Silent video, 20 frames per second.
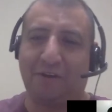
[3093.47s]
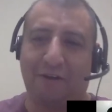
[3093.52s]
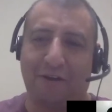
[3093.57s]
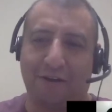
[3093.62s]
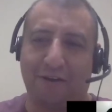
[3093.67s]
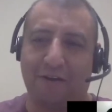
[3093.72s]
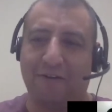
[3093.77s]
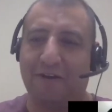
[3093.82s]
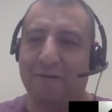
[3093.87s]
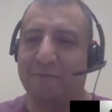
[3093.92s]

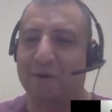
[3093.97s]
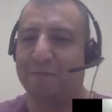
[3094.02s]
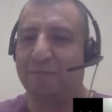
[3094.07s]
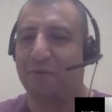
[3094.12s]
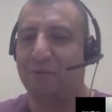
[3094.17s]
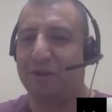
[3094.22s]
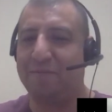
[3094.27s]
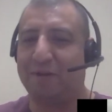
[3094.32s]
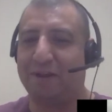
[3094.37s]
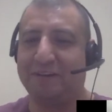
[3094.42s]
Karn, or I'm going to
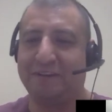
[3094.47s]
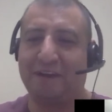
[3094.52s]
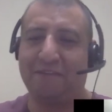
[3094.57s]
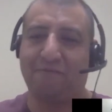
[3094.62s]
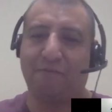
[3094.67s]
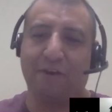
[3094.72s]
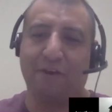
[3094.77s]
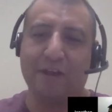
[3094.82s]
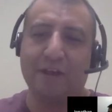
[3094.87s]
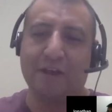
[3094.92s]
play my
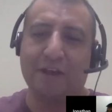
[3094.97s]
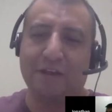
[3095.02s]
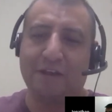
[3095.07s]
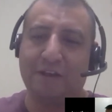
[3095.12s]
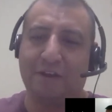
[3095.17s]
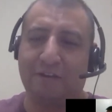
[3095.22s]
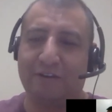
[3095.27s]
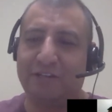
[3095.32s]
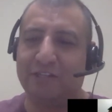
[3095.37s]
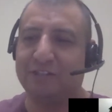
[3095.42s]
Teferi.
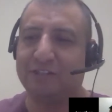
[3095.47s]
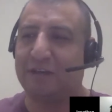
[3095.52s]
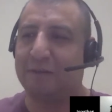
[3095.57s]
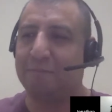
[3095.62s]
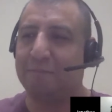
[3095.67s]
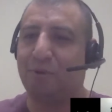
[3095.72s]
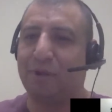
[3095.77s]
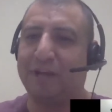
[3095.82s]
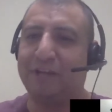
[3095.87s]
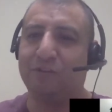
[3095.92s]
Just
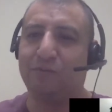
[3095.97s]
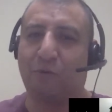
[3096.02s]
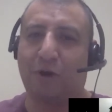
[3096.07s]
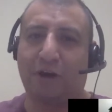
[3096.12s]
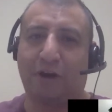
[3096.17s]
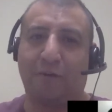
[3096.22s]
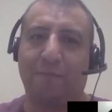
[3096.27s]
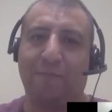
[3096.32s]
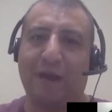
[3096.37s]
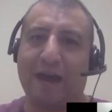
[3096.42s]

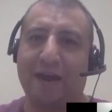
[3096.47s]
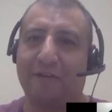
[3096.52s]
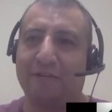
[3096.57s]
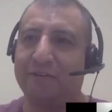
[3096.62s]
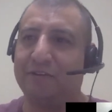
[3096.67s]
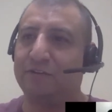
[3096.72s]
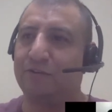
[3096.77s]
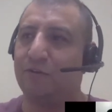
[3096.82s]
planeswalker battles